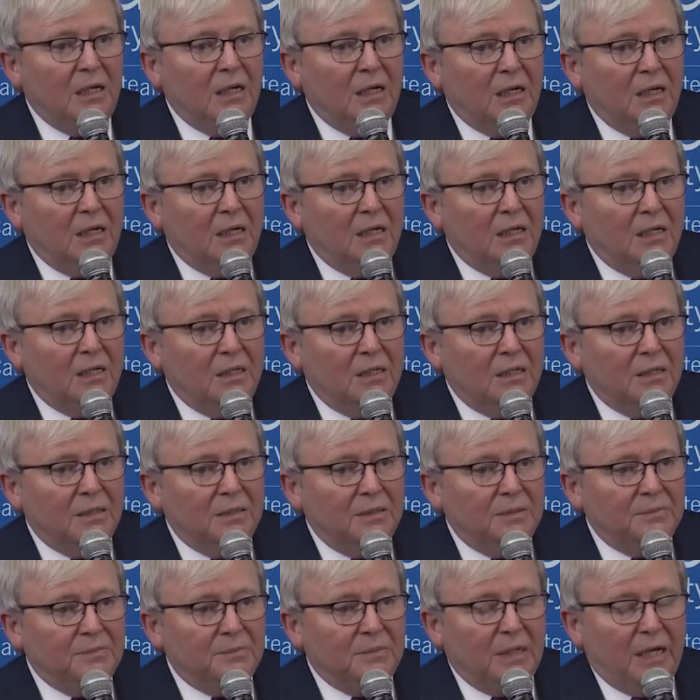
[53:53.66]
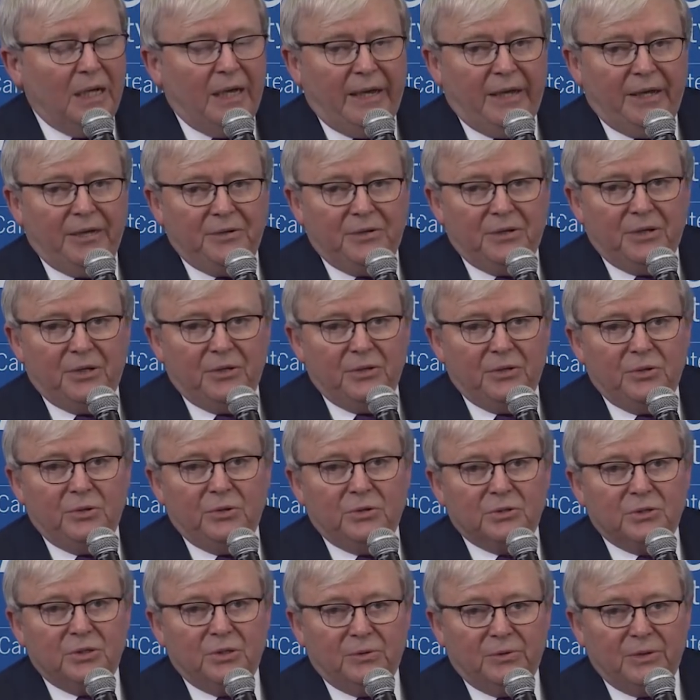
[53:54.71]
And the
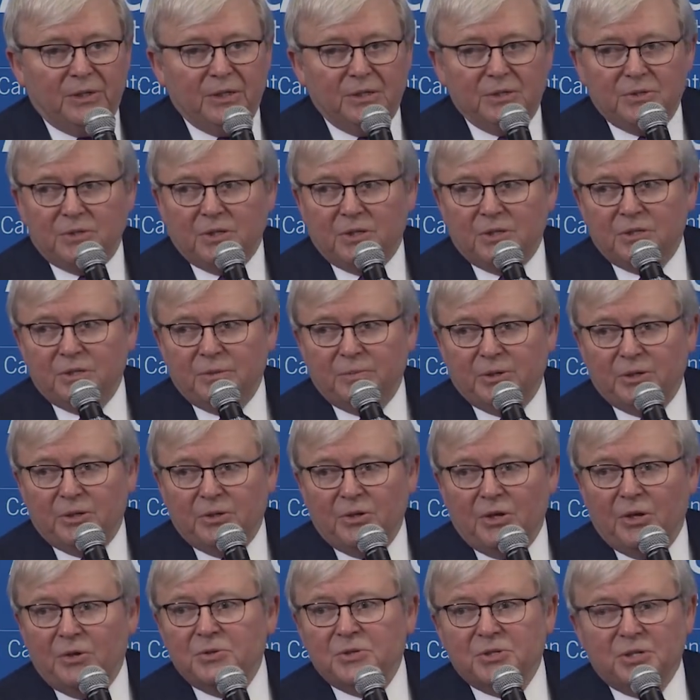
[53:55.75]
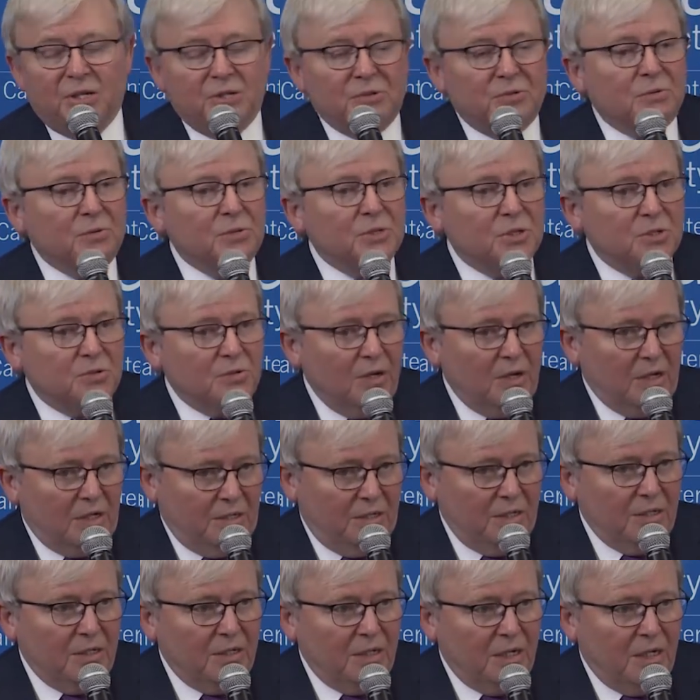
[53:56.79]
North Koreans exhibit no such
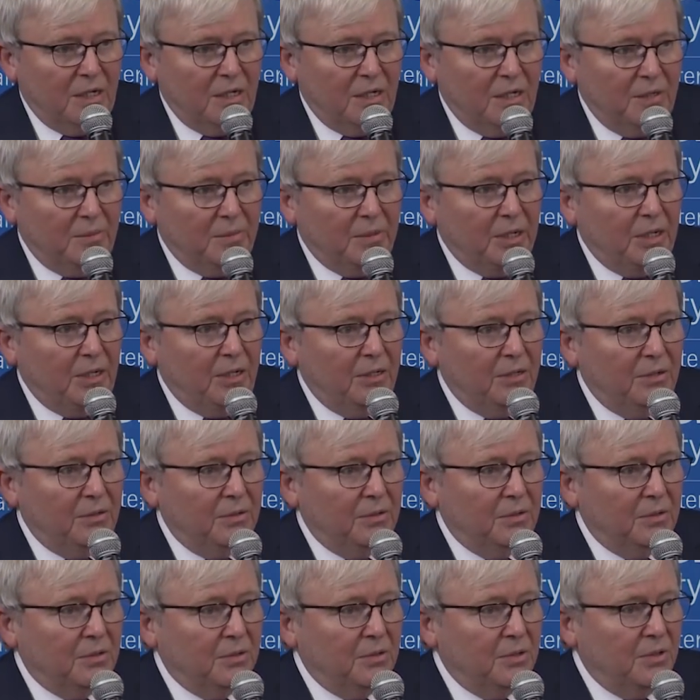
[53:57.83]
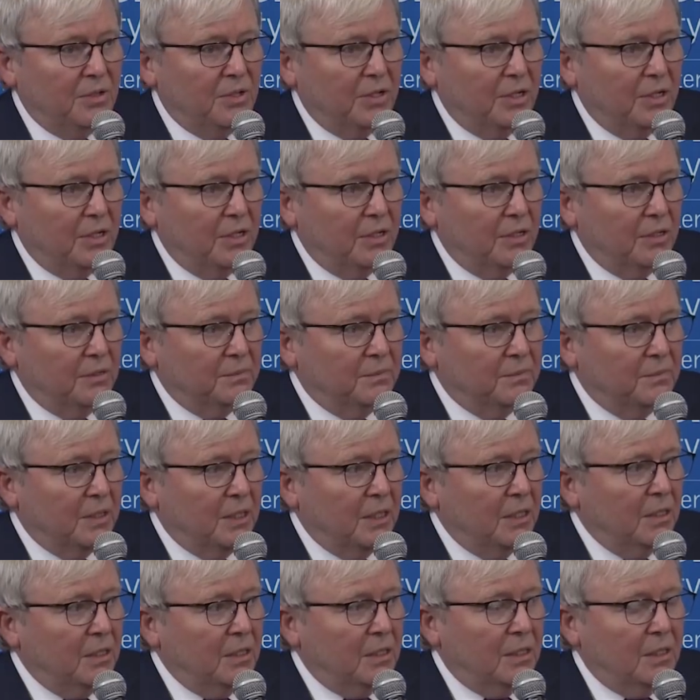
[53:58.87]
restraint in their,
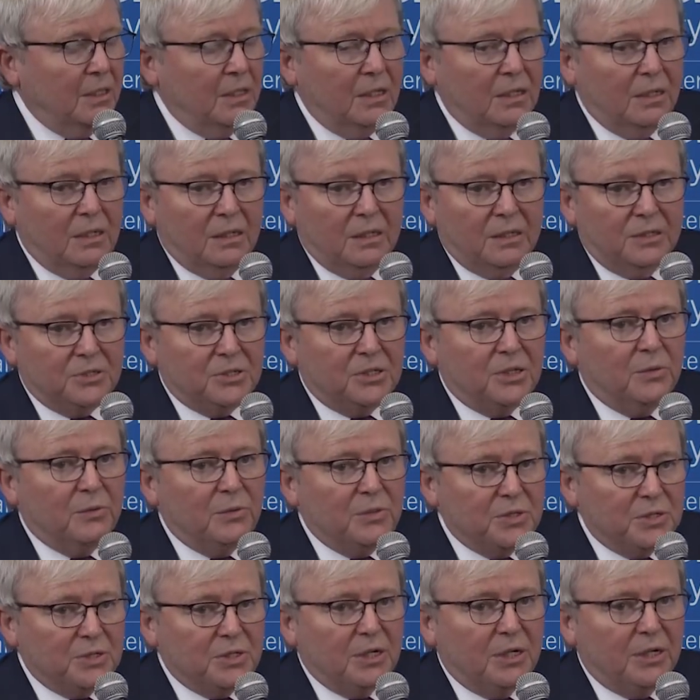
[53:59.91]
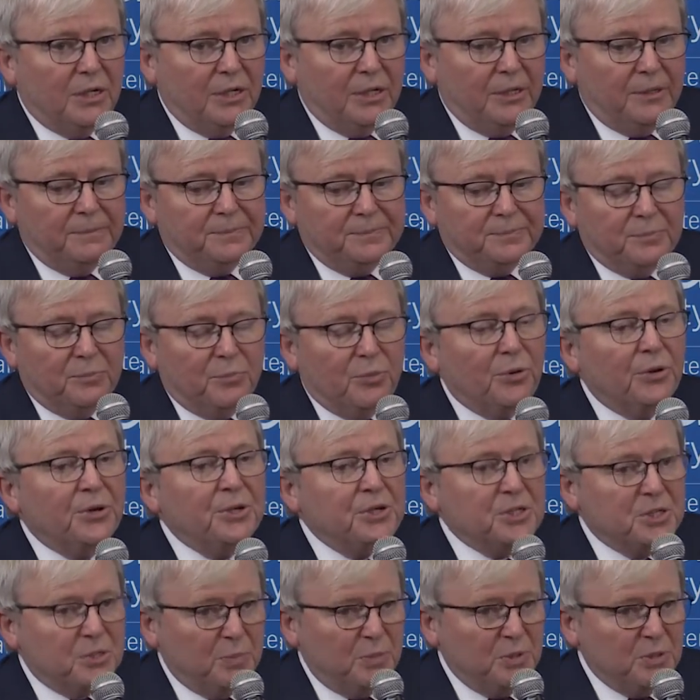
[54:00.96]
shall we say,
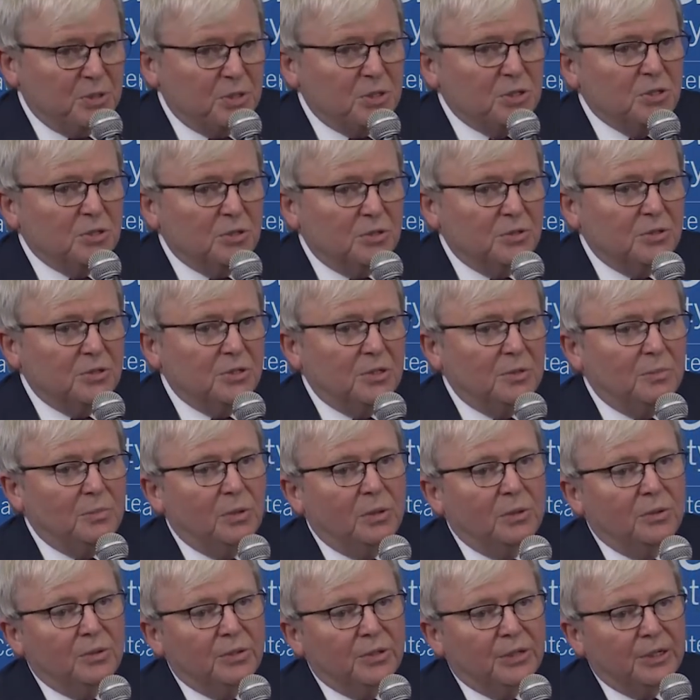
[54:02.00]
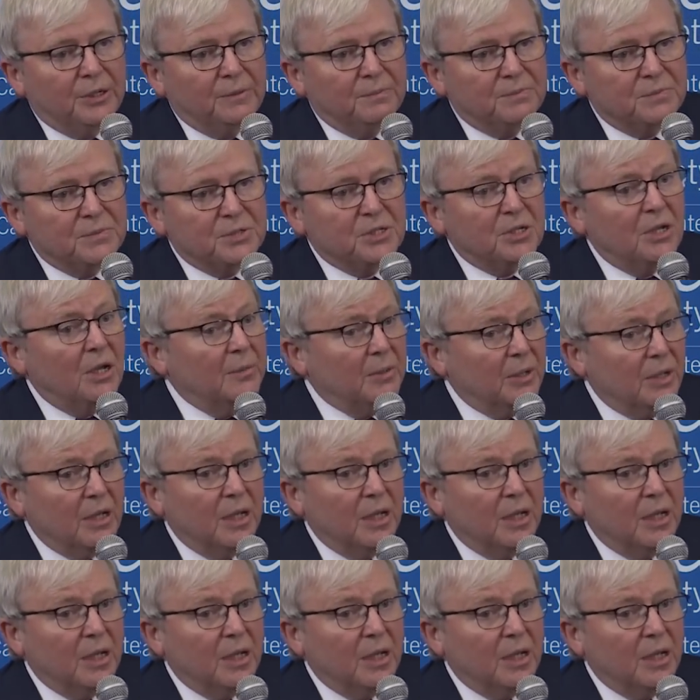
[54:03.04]
predisposition to deploy cyber